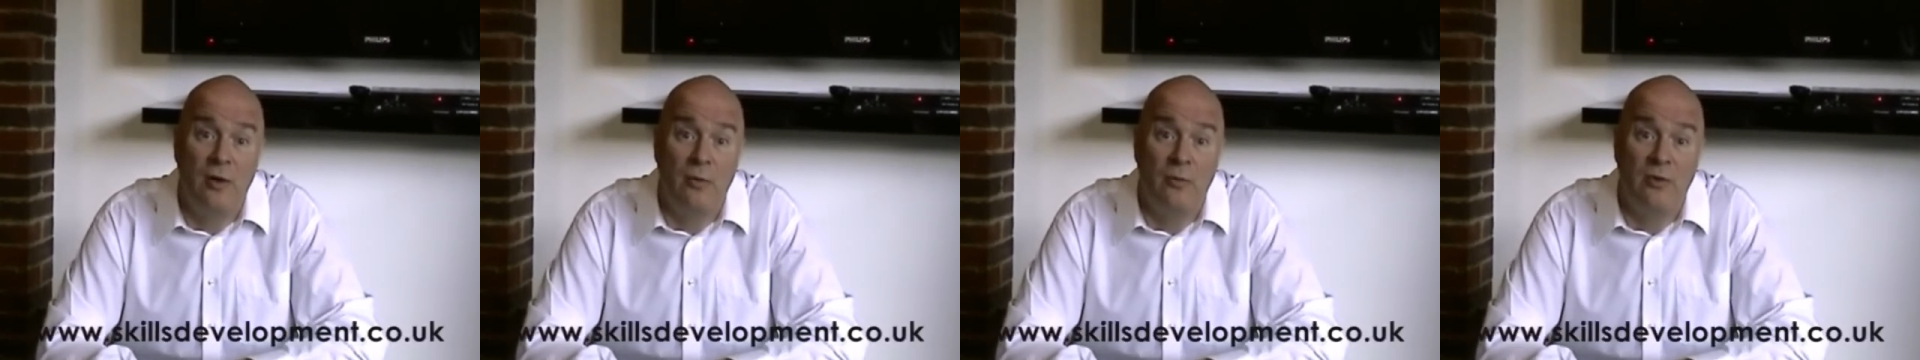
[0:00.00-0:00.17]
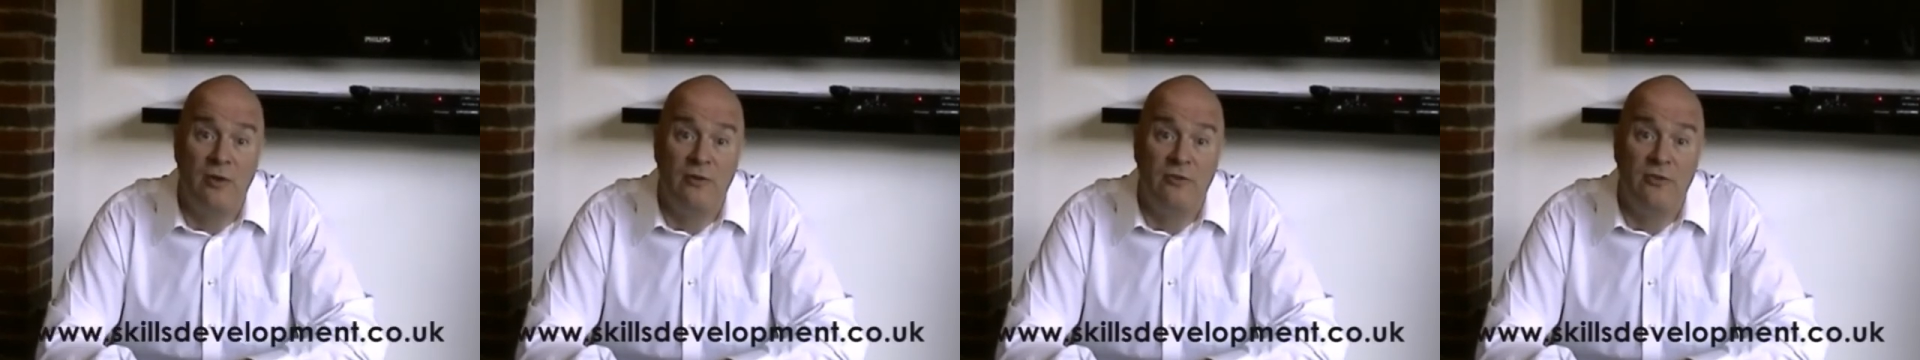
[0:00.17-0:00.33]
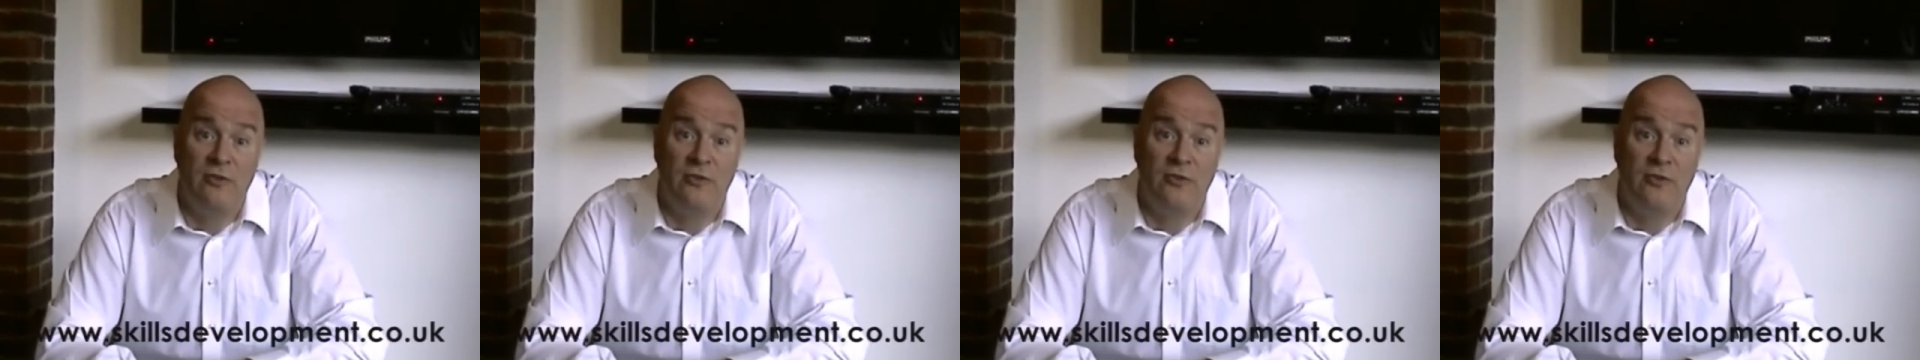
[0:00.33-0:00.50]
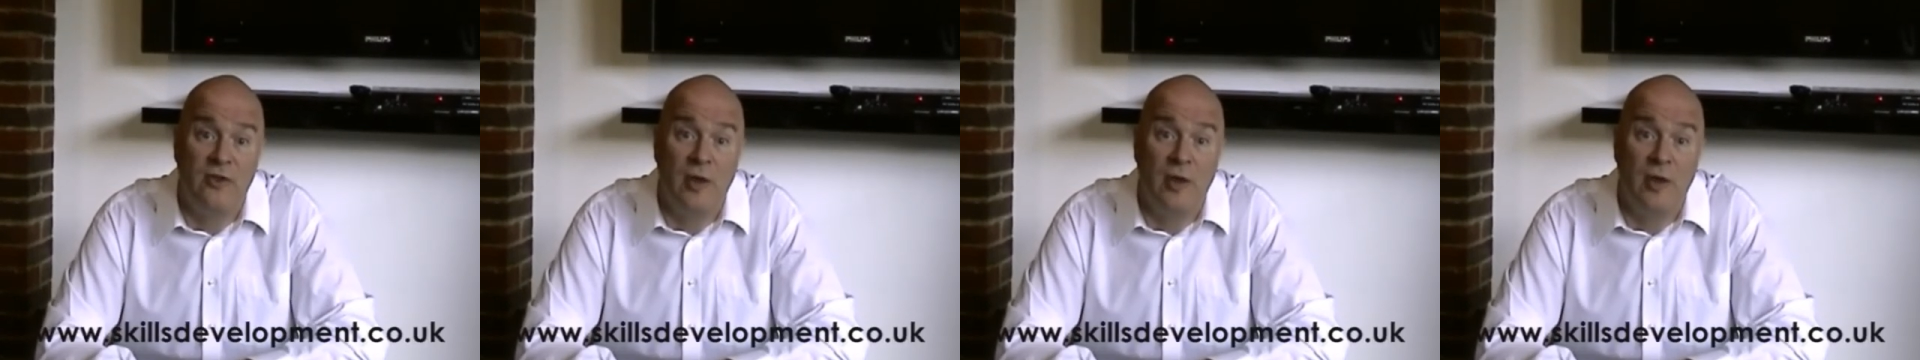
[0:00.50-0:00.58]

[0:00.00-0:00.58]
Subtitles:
which is